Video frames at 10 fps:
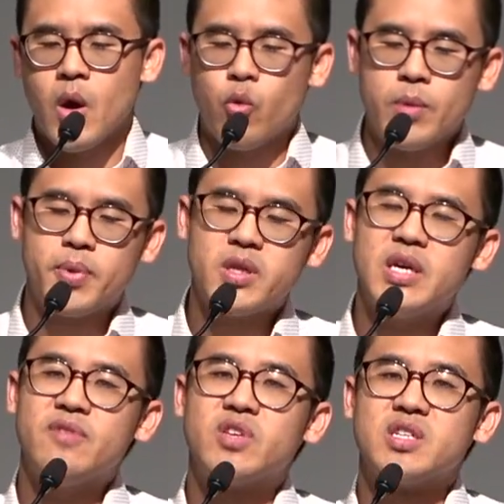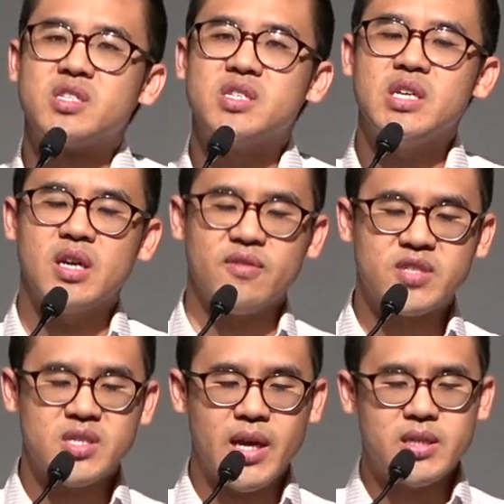We believe the deceit of
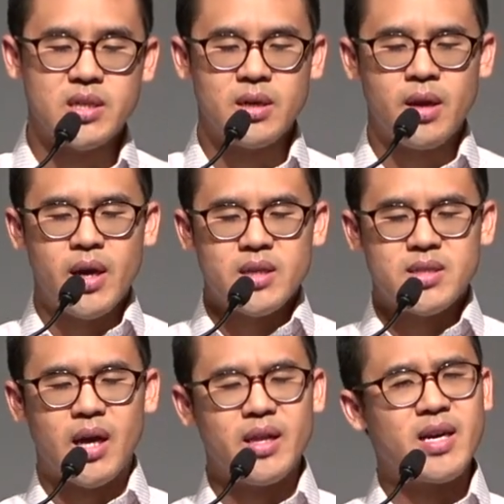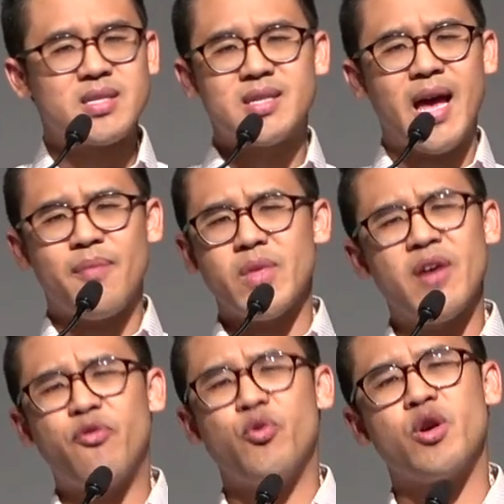Satan, telling us that
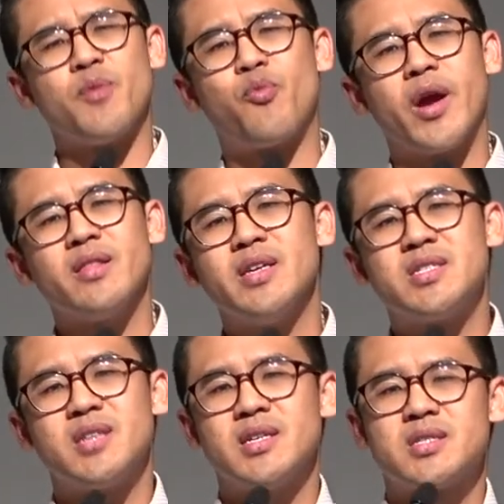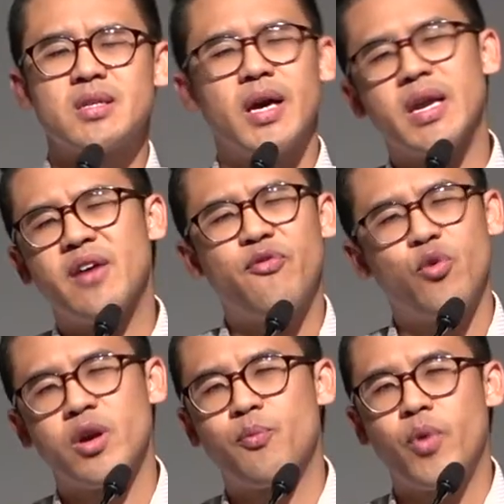if we're to bring these things to light, if
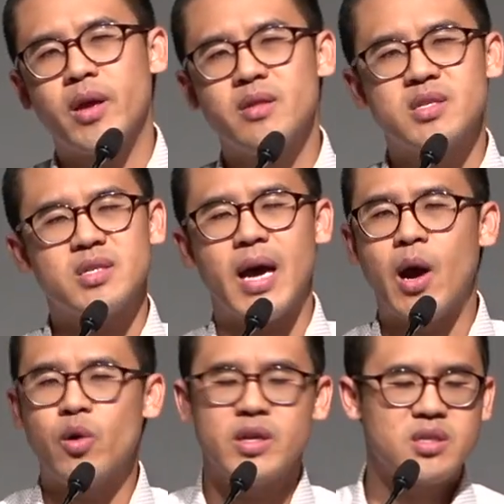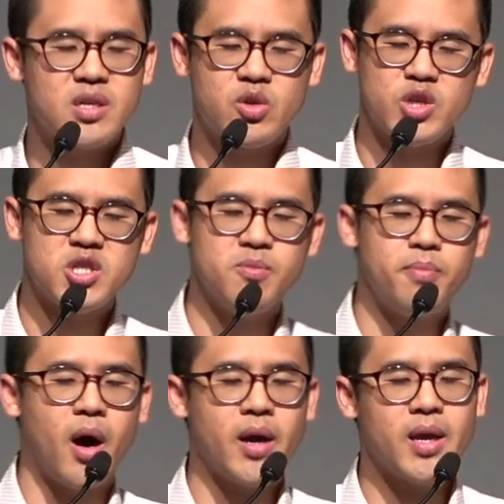we're to bring this out into the Christian
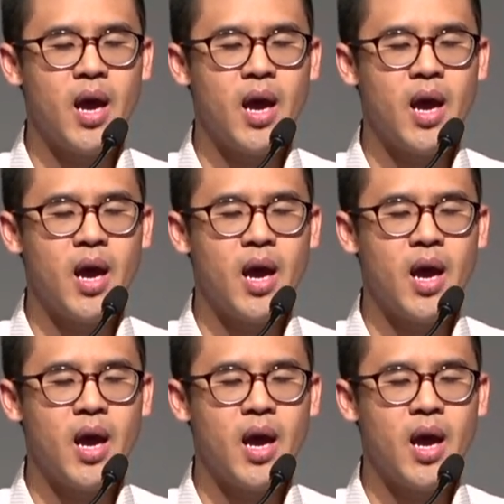body,